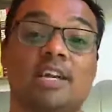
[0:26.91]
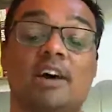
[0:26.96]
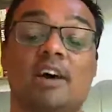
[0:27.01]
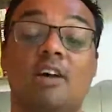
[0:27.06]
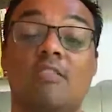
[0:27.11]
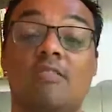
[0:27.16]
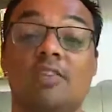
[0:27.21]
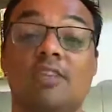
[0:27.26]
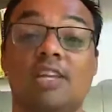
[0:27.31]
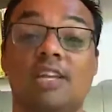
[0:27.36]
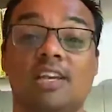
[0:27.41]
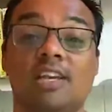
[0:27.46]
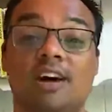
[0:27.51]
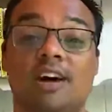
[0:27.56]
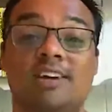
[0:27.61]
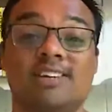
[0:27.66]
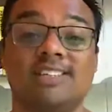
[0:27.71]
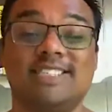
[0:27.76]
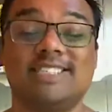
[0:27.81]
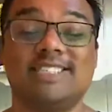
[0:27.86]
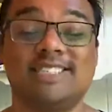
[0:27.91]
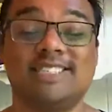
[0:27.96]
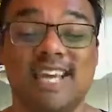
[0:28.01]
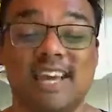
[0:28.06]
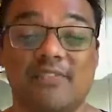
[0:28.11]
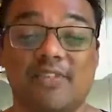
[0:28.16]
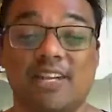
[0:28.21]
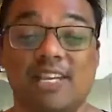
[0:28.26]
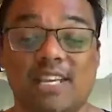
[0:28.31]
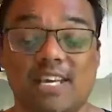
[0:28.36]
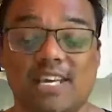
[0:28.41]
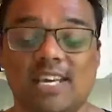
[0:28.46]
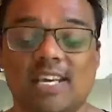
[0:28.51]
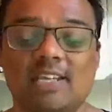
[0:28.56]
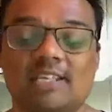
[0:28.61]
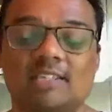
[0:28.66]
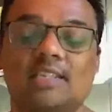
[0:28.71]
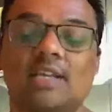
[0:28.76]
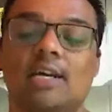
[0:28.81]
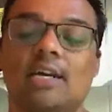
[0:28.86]
And over the last 7
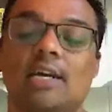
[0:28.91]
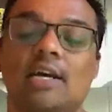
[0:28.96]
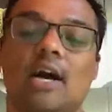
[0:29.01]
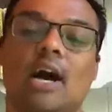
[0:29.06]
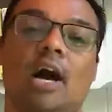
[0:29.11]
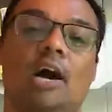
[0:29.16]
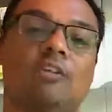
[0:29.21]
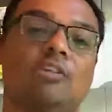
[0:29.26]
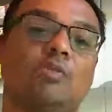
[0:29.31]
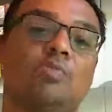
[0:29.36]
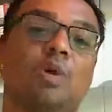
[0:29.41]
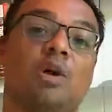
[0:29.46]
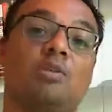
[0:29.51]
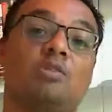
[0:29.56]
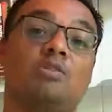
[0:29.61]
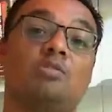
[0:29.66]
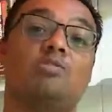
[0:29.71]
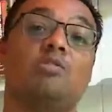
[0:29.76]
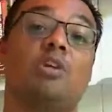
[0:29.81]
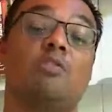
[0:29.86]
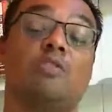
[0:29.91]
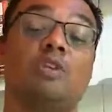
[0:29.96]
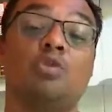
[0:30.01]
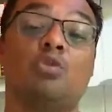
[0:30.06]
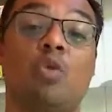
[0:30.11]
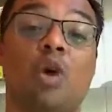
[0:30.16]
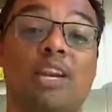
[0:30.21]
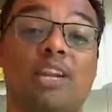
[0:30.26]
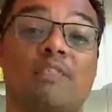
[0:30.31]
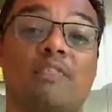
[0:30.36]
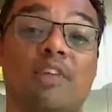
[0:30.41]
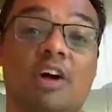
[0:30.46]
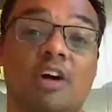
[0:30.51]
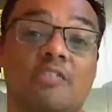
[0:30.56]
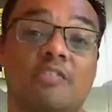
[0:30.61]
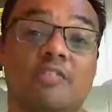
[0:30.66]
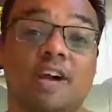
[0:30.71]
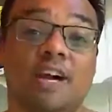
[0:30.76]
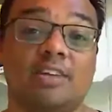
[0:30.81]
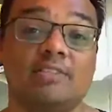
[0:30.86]
years, I've spoken to over
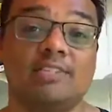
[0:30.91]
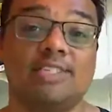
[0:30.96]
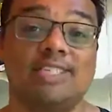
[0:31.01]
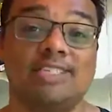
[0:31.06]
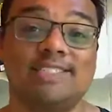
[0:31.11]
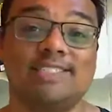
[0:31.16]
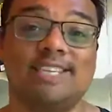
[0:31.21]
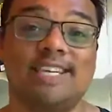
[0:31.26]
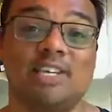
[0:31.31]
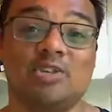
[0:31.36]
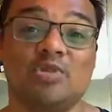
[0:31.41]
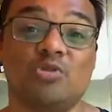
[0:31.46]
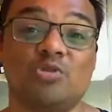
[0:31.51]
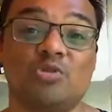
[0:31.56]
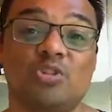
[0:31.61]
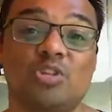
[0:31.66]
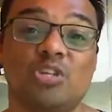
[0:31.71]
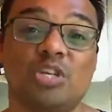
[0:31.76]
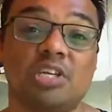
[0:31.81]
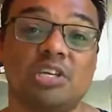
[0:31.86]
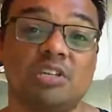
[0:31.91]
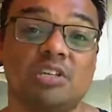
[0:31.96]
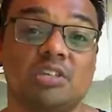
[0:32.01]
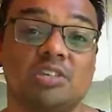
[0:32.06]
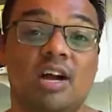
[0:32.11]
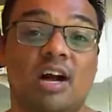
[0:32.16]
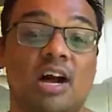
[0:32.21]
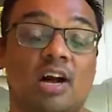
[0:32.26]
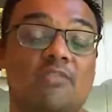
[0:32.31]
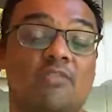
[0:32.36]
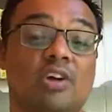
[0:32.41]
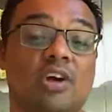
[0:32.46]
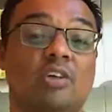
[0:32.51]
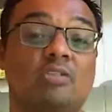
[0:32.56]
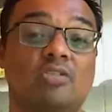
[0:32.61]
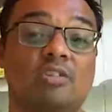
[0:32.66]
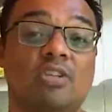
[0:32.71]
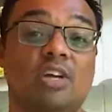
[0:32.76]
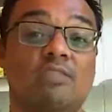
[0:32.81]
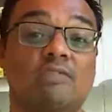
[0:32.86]
25,000 international students. I've
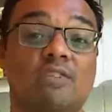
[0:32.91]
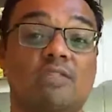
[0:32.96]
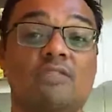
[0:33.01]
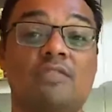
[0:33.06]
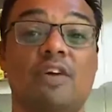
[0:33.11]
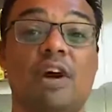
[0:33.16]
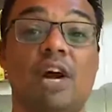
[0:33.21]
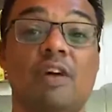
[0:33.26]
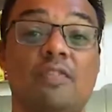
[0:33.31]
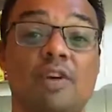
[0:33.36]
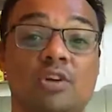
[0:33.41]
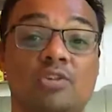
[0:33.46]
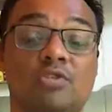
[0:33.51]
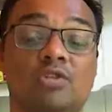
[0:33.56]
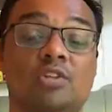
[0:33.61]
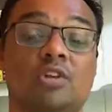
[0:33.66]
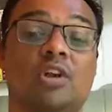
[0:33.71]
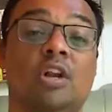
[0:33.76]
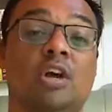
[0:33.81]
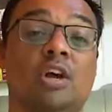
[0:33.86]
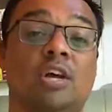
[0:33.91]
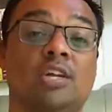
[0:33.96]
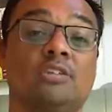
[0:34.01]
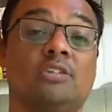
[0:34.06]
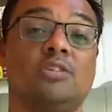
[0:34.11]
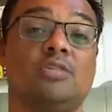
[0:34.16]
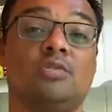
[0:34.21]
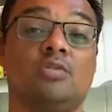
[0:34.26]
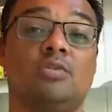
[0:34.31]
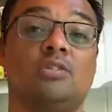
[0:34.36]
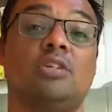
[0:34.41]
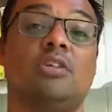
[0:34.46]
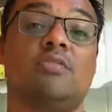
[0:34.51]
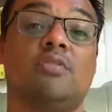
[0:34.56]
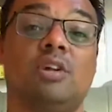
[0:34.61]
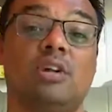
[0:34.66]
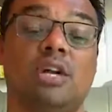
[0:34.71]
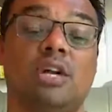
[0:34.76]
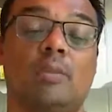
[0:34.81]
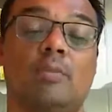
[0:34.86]
coached over 500 clients across
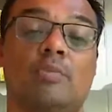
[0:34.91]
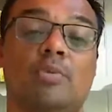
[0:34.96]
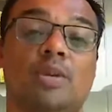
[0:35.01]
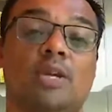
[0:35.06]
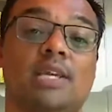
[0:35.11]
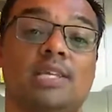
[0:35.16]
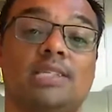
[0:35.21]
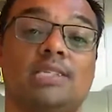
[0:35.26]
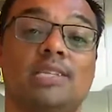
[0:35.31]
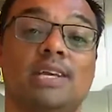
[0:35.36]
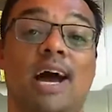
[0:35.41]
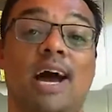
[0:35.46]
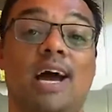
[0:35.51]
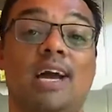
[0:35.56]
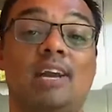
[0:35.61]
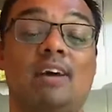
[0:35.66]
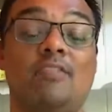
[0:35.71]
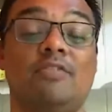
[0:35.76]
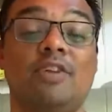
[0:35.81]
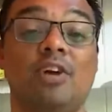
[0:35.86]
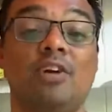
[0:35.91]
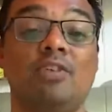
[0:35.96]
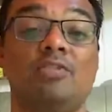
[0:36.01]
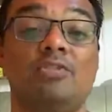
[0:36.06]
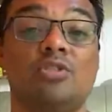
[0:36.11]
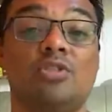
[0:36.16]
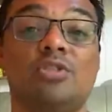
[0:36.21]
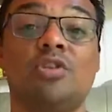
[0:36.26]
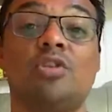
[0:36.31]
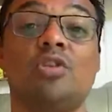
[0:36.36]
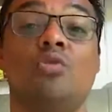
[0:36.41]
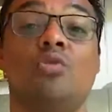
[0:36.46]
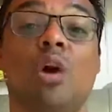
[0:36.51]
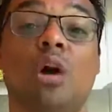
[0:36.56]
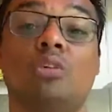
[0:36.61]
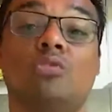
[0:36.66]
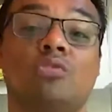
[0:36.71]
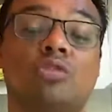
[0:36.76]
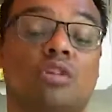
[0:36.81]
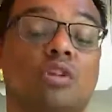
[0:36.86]
different companies, and I've coached
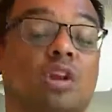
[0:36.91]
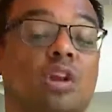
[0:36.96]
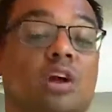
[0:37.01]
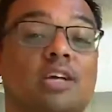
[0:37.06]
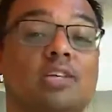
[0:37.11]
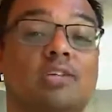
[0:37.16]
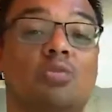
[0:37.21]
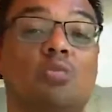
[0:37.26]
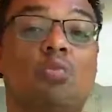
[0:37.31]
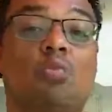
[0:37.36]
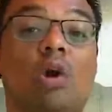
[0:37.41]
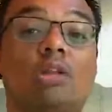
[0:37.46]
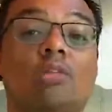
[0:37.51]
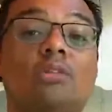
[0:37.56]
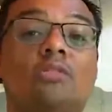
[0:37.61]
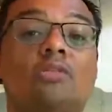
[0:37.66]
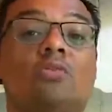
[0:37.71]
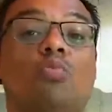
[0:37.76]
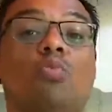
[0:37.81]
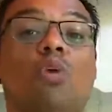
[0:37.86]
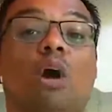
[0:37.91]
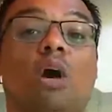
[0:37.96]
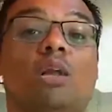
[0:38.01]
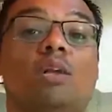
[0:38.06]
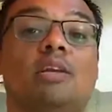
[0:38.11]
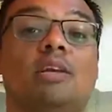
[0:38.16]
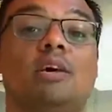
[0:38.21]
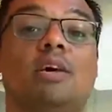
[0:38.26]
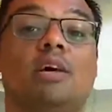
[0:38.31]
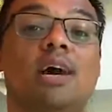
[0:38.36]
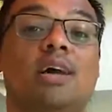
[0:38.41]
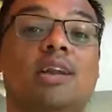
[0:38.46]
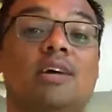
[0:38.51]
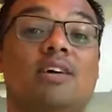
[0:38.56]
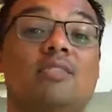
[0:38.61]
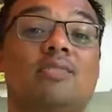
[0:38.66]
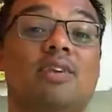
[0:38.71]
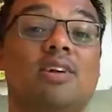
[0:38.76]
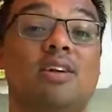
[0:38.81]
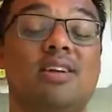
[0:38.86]
200 clients one-to-one, and
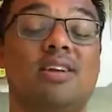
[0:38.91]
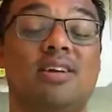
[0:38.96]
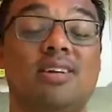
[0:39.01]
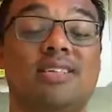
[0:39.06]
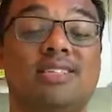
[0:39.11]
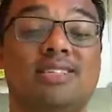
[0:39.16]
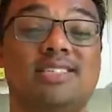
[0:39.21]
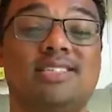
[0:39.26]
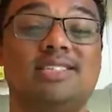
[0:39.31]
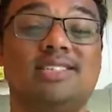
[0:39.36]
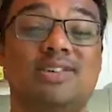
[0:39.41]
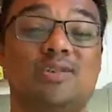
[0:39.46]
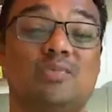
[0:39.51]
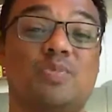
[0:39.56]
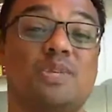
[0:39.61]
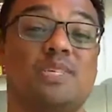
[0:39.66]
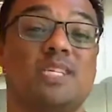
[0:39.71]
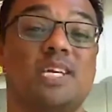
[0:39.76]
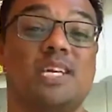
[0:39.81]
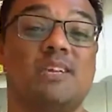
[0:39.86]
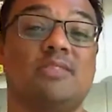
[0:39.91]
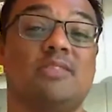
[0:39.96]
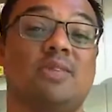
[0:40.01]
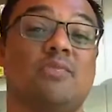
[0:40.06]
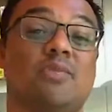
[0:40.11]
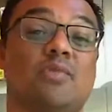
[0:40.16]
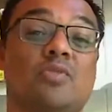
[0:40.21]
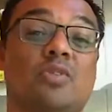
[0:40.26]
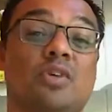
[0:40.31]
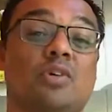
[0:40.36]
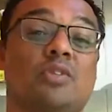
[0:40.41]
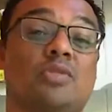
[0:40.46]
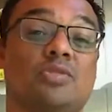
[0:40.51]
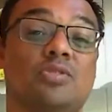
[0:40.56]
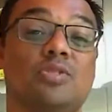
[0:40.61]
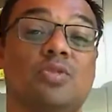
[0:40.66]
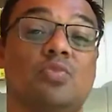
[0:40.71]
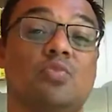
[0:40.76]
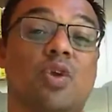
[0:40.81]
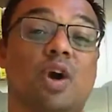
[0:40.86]
over 92% of them have gone on
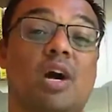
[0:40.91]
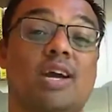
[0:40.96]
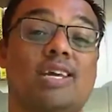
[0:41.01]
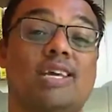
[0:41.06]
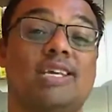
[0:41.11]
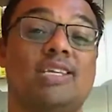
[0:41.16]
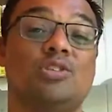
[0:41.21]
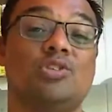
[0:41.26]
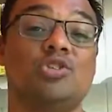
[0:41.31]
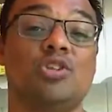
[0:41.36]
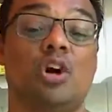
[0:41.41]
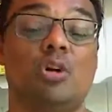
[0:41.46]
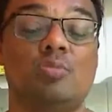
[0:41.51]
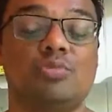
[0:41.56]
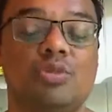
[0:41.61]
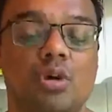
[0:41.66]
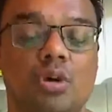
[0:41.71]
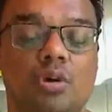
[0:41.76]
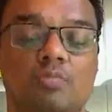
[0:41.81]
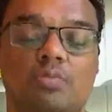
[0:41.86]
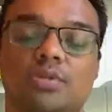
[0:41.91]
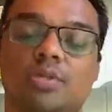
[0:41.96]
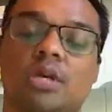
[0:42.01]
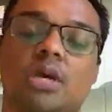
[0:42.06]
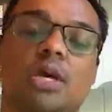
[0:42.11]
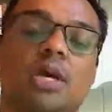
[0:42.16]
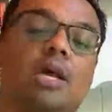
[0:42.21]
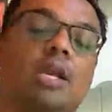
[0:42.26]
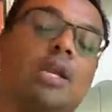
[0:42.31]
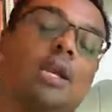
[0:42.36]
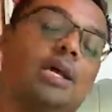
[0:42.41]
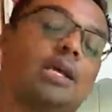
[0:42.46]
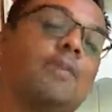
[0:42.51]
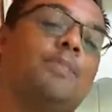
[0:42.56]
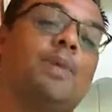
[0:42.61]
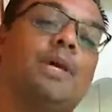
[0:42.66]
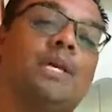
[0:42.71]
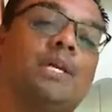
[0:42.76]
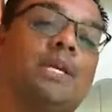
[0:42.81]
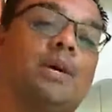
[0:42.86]
to work in top jobs
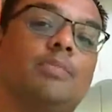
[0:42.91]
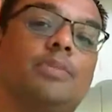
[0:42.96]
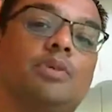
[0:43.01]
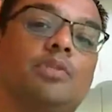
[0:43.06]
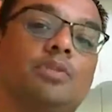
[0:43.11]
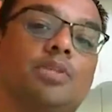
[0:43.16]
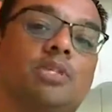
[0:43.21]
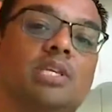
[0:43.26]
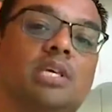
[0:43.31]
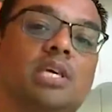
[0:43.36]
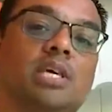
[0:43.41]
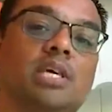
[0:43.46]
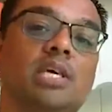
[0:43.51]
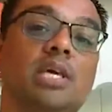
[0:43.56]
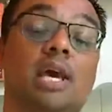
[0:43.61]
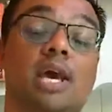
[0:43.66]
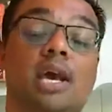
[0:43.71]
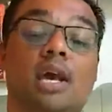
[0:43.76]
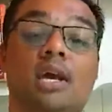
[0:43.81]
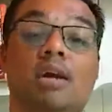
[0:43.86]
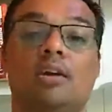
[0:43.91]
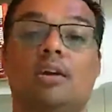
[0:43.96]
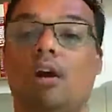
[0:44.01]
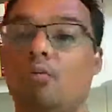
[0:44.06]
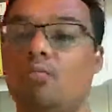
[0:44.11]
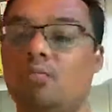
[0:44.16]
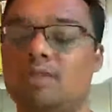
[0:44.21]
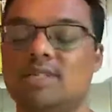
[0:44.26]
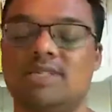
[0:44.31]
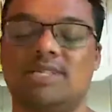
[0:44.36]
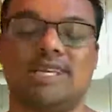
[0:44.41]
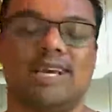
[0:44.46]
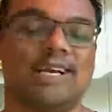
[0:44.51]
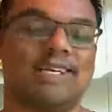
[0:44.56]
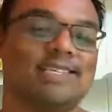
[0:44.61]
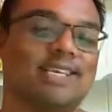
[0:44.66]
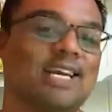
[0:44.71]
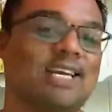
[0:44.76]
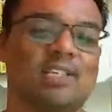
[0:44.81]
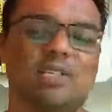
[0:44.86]
like PwC, Goldman
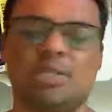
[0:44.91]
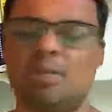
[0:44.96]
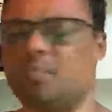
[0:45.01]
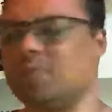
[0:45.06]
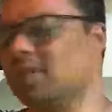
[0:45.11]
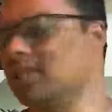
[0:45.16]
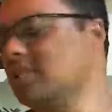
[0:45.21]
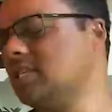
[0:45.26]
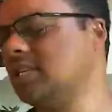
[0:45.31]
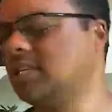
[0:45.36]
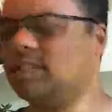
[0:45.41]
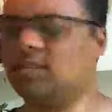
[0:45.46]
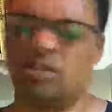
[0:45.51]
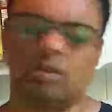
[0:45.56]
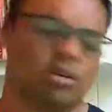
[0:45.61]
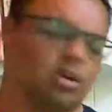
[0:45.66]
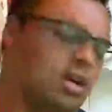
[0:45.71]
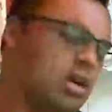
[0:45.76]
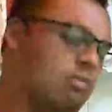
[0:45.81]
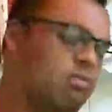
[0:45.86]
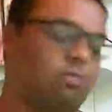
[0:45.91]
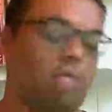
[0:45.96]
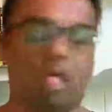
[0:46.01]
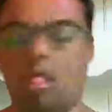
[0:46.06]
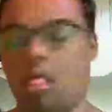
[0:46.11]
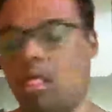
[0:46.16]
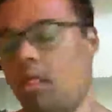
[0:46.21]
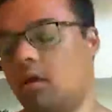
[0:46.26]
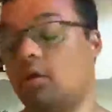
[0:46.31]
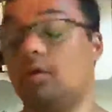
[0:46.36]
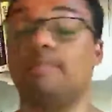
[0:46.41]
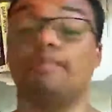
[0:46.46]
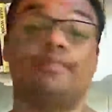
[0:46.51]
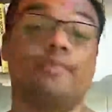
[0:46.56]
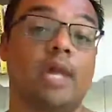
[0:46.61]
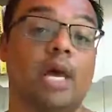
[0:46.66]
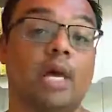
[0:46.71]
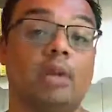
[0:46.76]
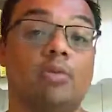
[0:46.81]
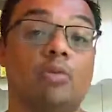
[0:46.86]
Sachs, HSBC, Deloitte, blah, blah,
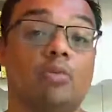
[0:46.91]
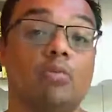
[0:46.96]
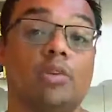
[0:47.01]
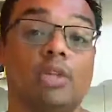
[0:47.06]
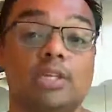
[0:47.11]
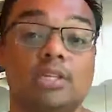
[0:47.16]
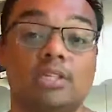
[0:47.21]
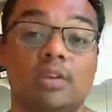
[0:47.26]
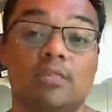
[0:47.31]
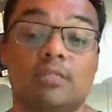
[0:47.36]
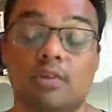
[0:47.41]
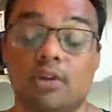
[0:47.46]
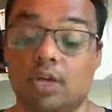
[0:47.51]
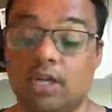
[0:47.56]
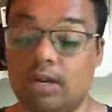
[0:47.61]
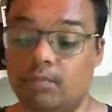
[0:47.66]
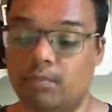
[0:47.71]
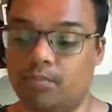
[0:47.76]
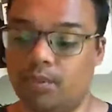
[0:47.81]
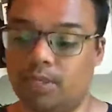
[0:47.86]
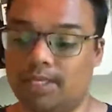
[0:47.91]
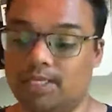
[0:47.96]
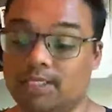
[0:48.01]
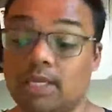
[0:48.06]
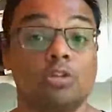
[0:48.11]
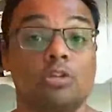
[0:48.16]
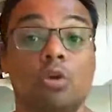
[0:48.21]
and all these different companies.